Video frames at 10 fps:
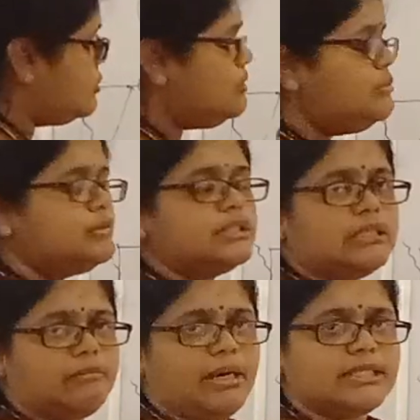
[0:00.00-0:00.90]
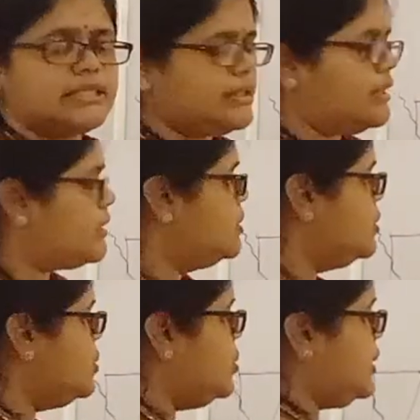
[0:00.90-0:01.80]
to sigma star.
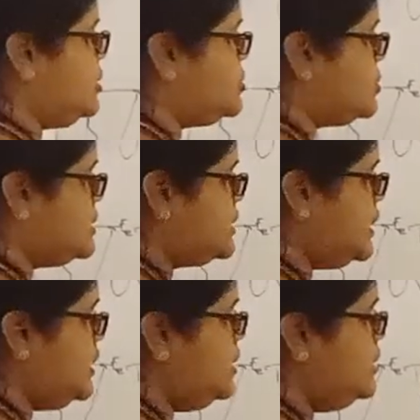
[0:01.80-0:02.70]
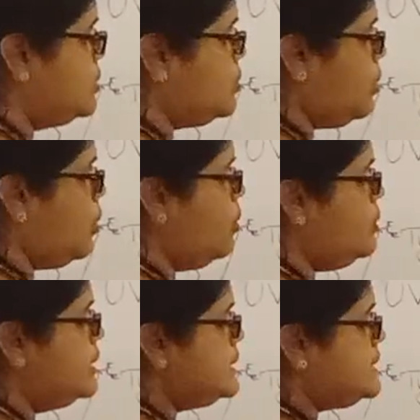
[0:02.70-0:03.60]
Okay, so C,
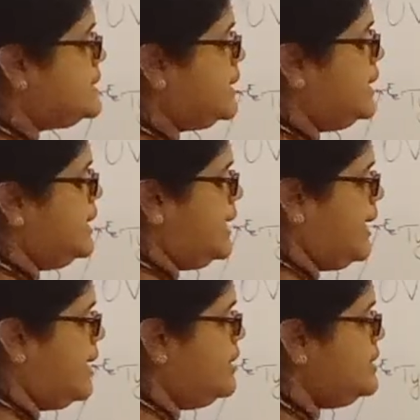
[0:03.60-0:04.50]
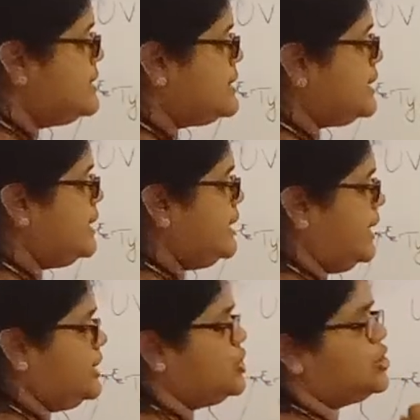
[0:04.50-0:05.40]
O, C, N, C,
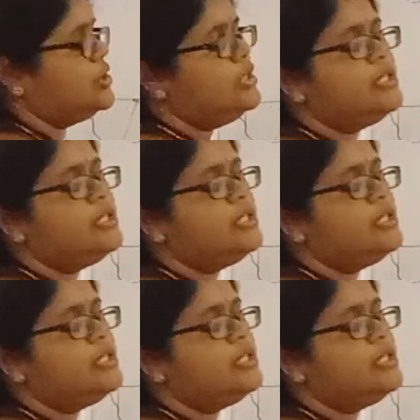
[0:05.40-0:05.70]
H.